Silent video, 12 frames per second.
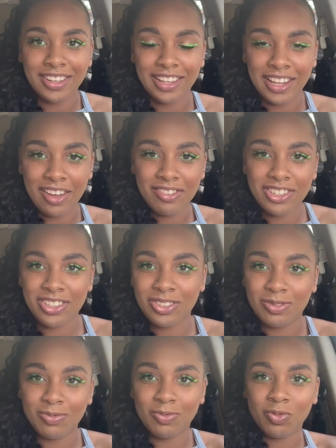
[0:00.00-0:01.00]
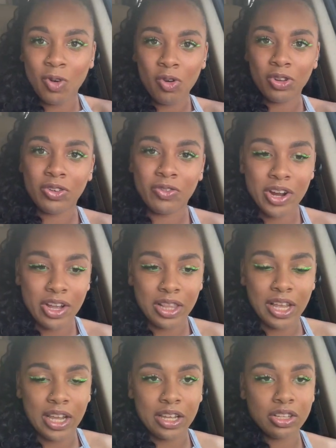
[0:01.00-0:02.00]
Like I was just rolling
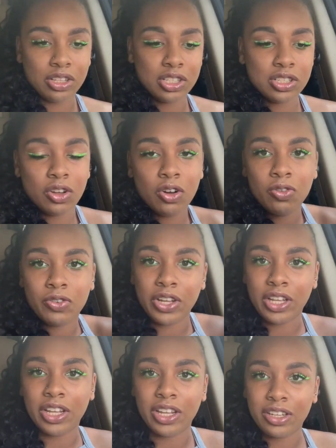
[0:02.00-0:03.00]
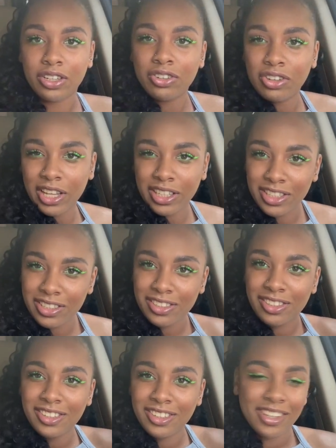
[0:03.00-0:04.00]
around, like it's the overhand, you know, like this,
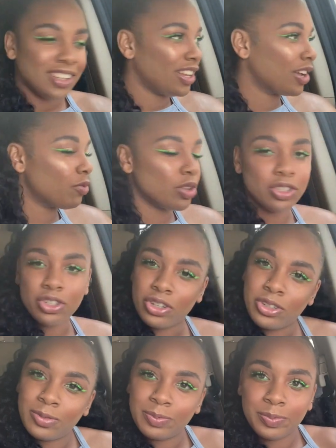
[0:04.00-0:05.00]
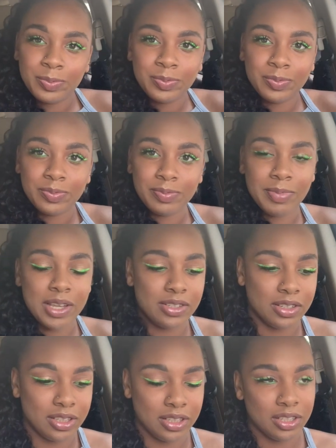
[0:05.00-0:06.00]
like when you turn,
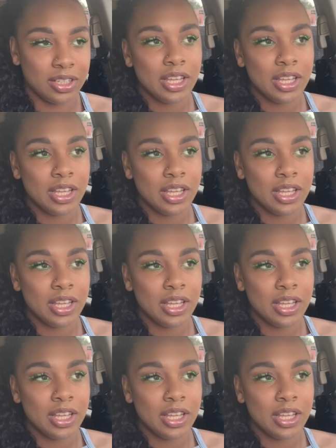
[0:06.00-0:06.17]
basically.